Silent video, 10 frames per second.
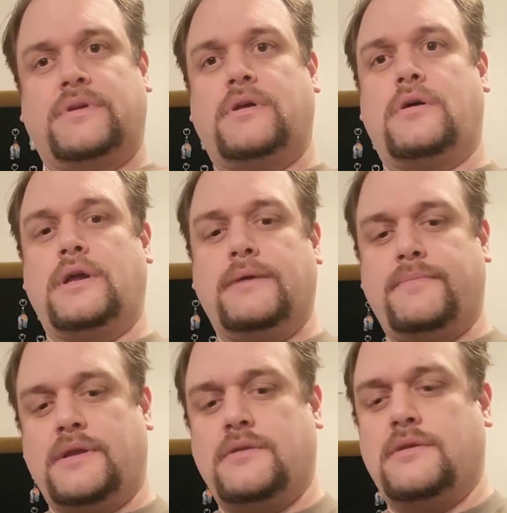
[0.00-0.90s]
Oh yeah,
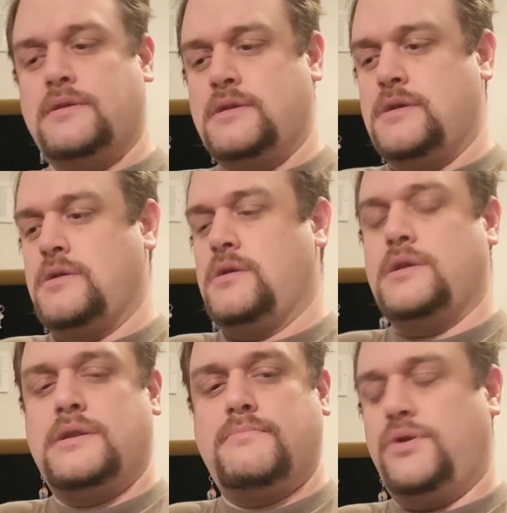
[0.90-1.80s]

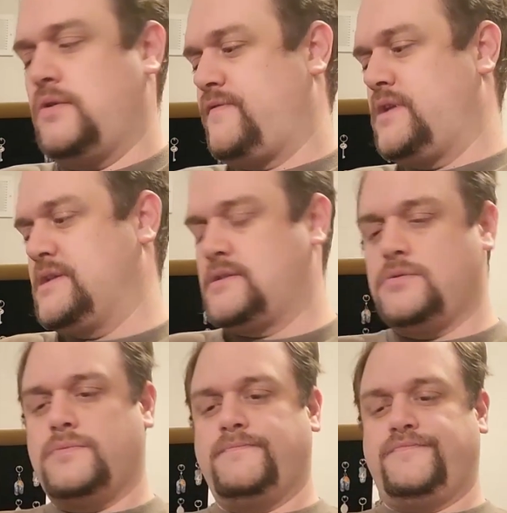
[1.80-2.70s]
beautiful hiss too.